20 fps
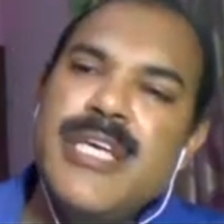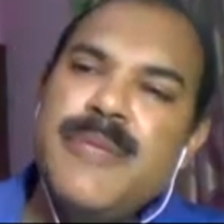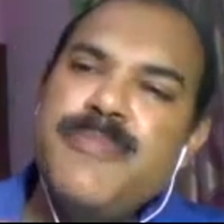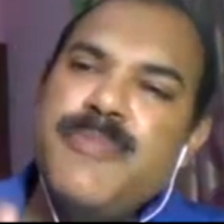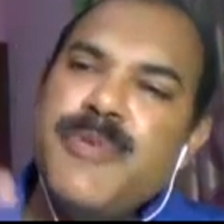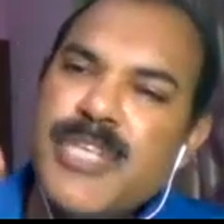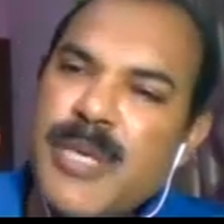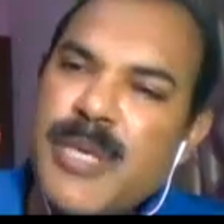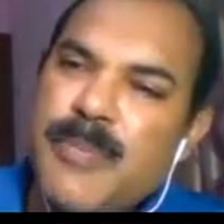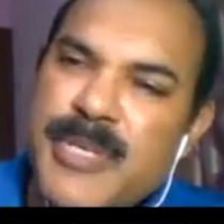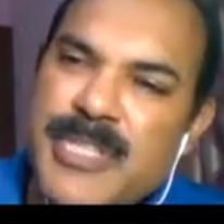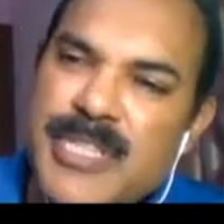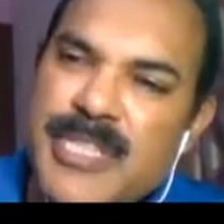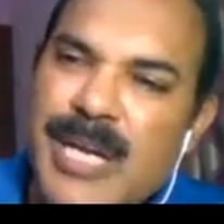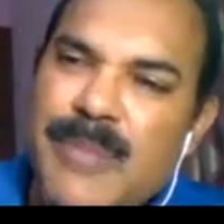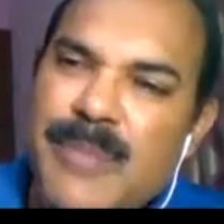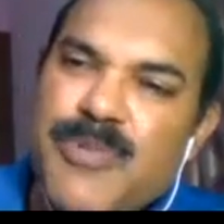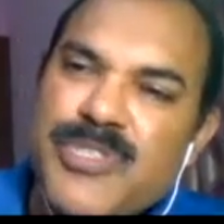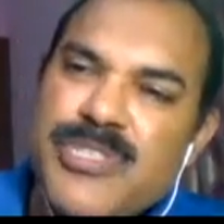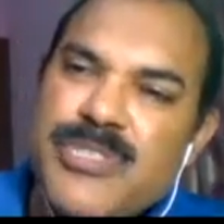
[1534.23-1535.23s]
If you keep in
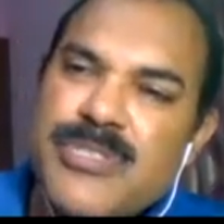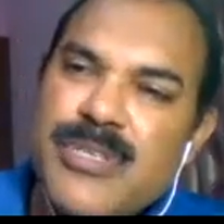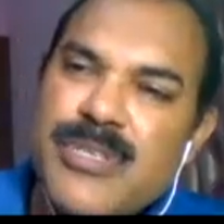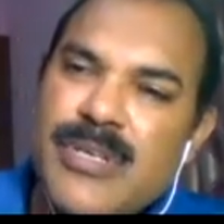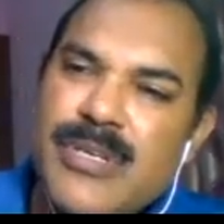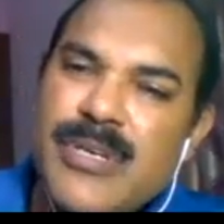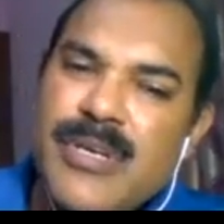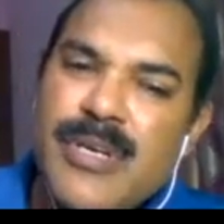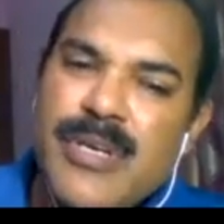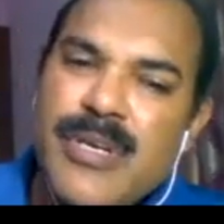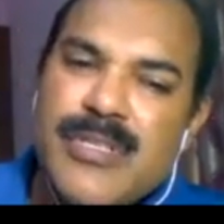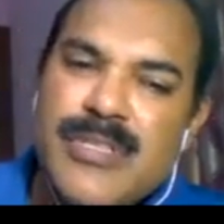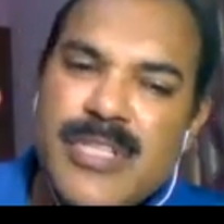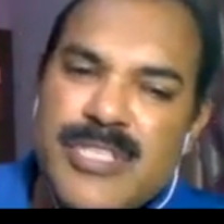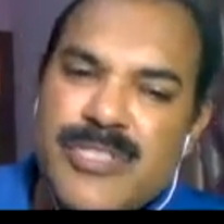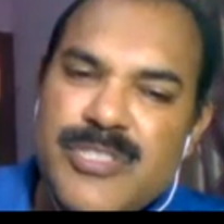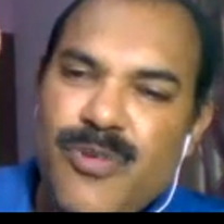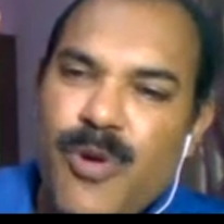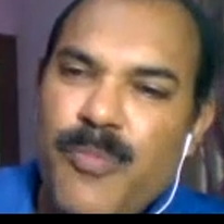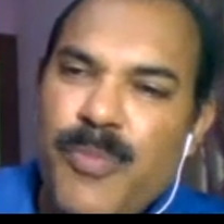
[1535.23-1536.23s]
that position,
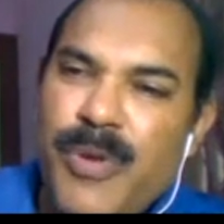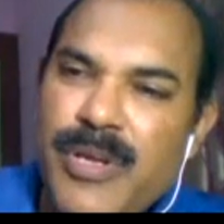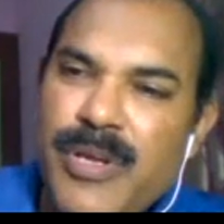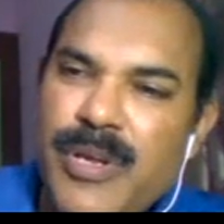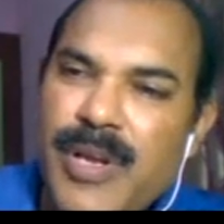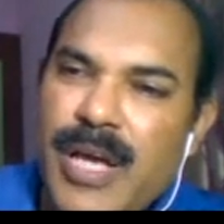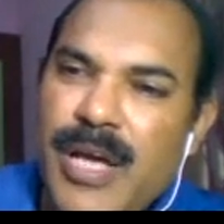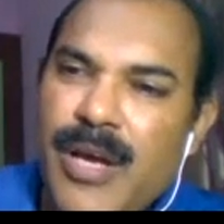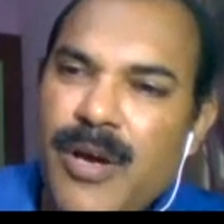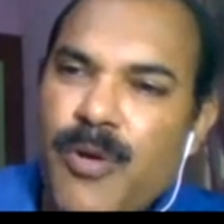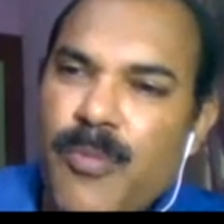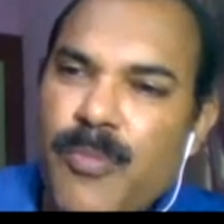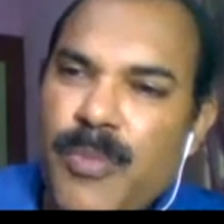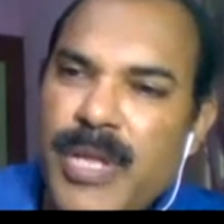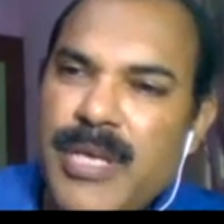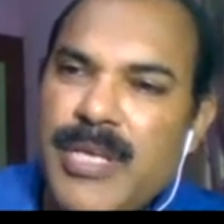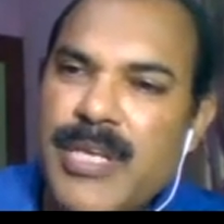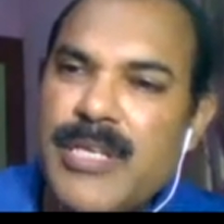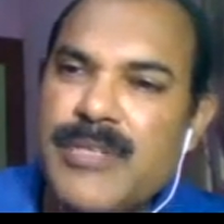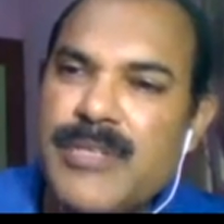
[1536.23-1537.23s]
this oblique,
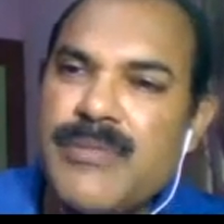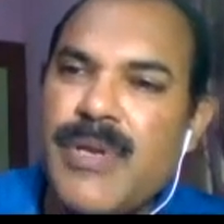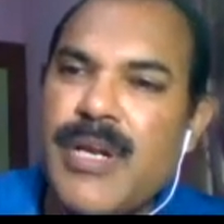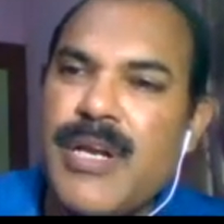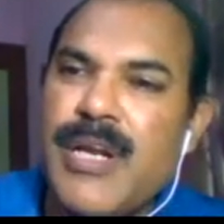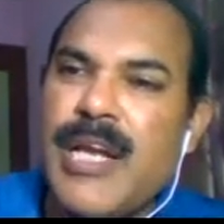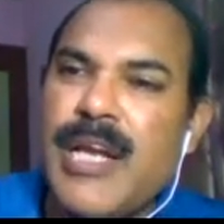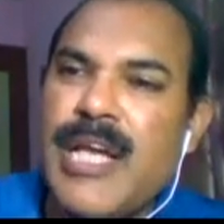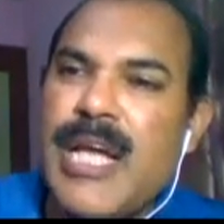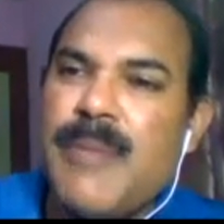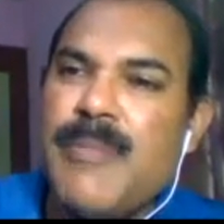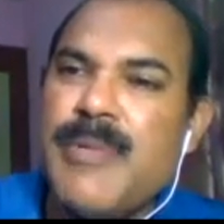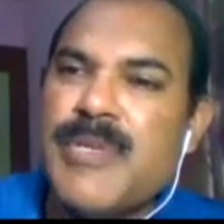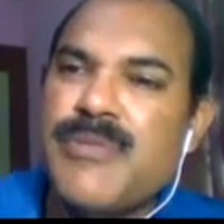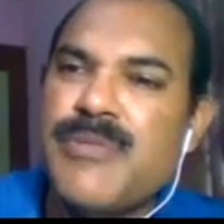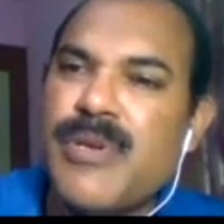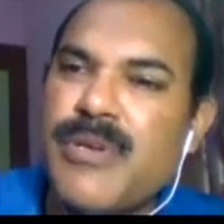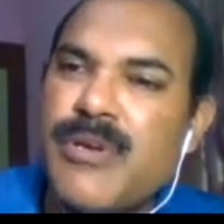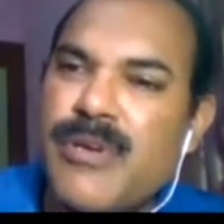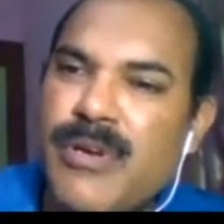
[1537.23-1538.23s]
oblique retinacular
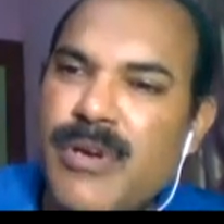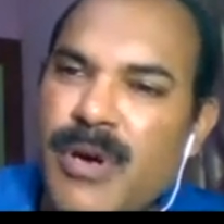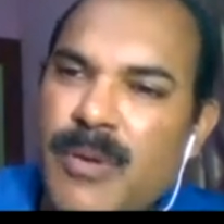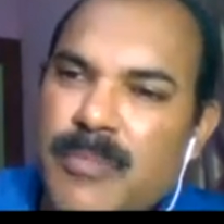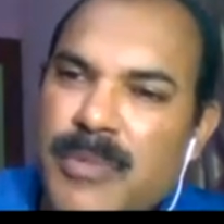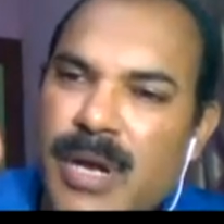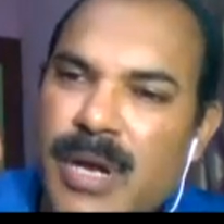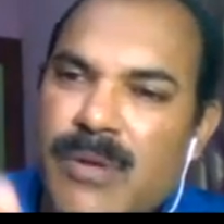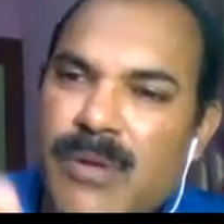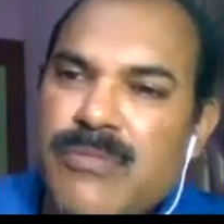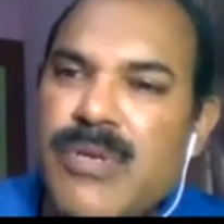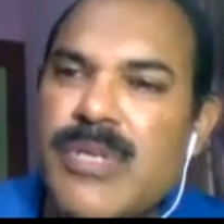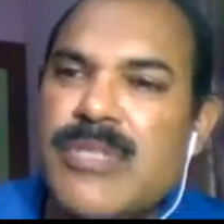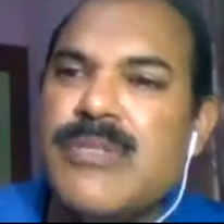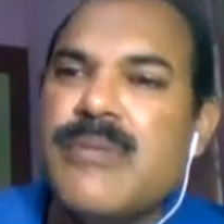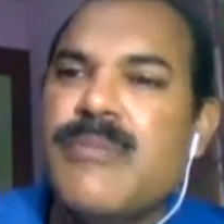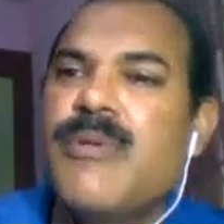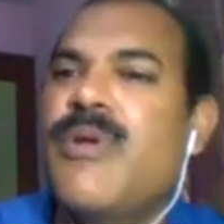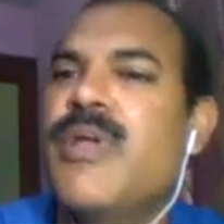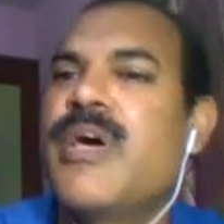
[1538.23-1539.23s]
ligaments will come down
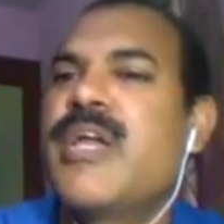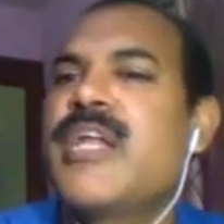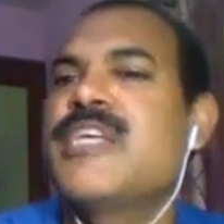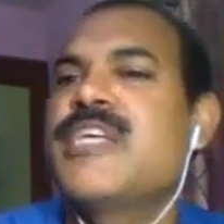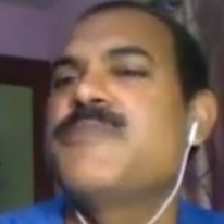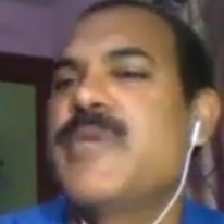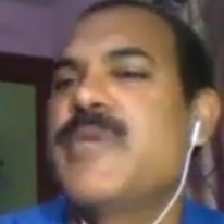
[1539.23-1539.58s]
toward the volar